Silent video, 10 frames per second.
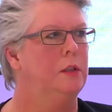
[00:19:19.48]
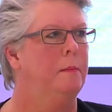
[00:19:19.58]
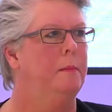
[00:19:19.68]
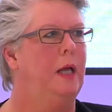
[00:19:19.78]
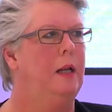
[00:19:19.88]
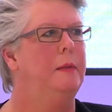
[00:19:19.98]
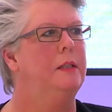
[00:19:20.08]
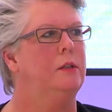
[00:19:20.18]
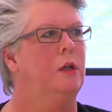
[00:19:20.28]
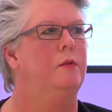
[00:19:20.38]
some
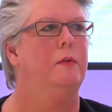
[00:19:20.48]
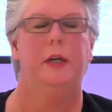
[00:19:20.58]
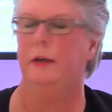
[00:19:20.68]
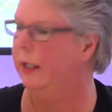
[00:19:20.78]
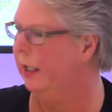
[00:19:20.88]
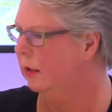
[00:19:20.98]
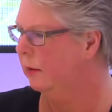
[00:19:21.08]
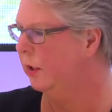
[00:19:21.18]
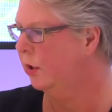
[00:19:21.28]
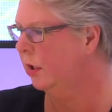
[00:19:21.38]
elements over there in the
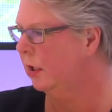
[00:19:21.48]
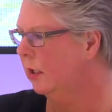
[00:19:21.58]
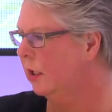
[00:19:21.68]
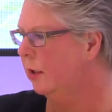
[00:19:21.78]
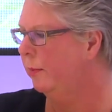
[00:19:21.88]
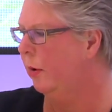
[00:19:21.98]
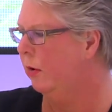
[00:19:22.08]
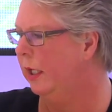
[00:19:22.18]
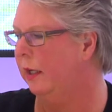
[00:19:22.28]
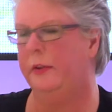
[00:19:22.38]
exhibition, and it's a
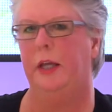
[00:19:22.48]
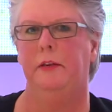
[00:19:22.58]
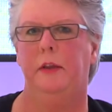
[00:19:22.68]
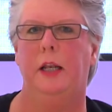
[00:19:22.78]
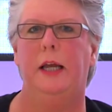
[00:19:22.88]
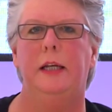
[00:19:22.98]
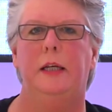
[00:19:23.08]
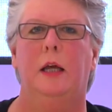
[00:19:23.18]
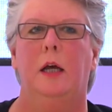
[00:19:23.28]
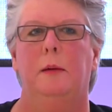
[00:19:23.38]

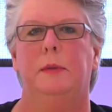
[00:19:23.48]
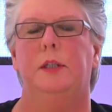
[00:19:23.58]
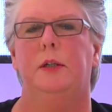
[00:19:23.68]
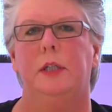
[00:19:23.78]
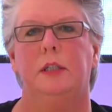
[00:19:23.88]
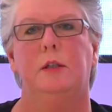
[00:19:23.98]
polyethylene material.